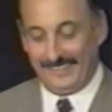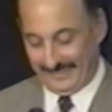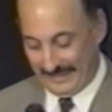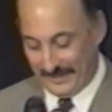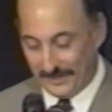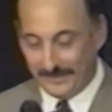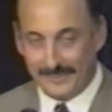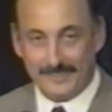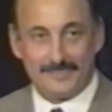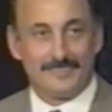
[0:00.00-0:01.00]
Thank you.
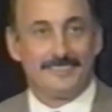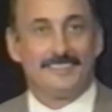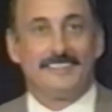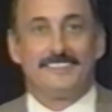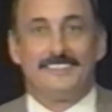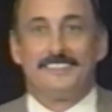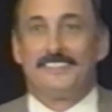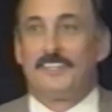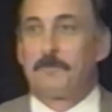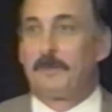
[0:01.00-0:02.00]
It is
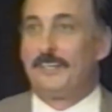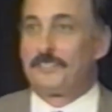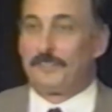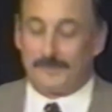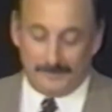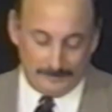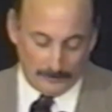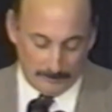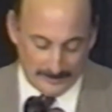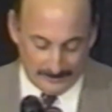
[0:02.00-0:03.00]
indeed a pleasure
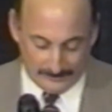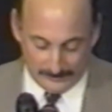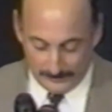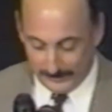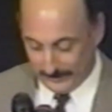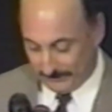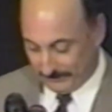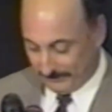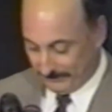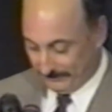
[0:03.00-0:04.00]
for me to
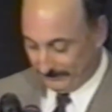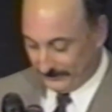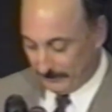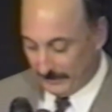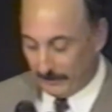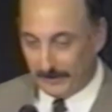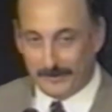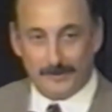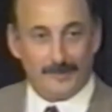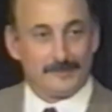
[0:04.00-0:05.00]
be
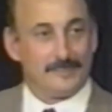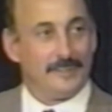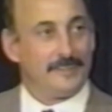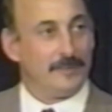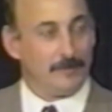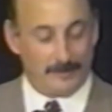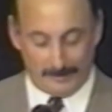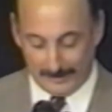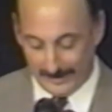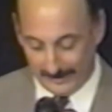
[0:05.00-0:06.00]
with you all tonight, and I want
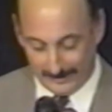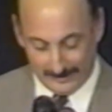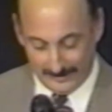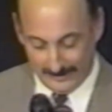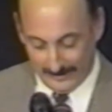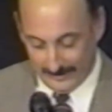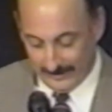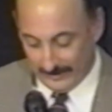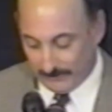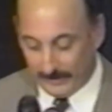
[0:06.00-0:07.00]
to thank
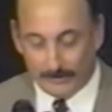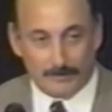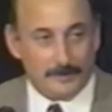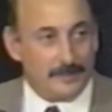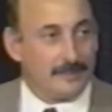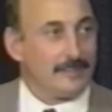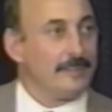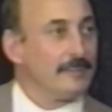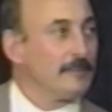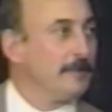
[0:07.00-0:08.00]
the Red Smith
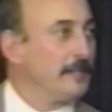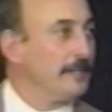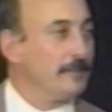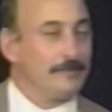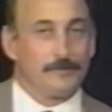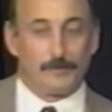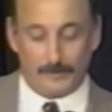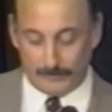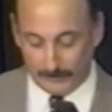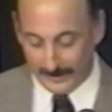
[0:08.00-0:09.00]
Committee for
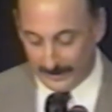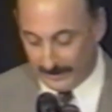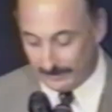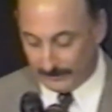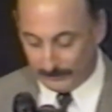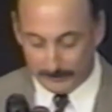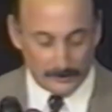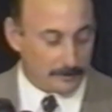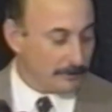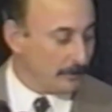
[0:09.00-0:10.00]
this great honor and for
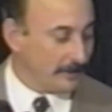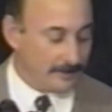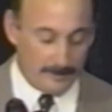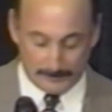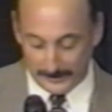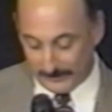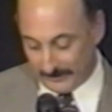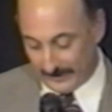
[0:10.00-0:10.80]
Miller Brewing Company.